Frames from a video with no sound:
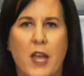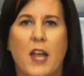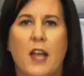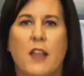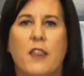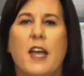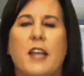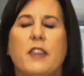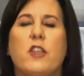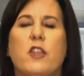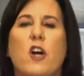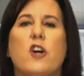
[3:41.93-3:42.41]

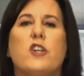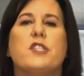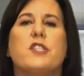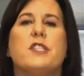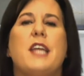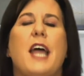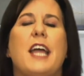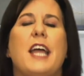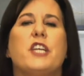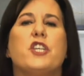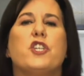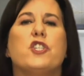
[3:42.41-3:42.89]
that those
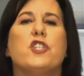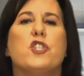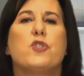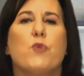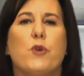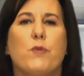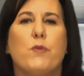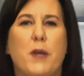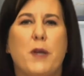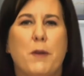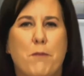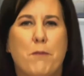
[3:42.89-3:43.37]
nations
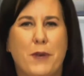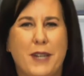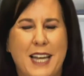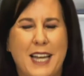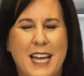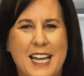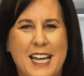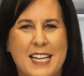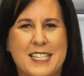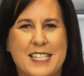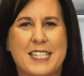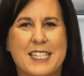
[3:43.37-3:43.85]
would be
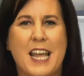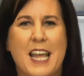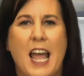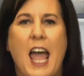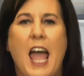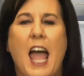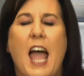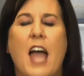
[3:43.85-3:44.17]
blessed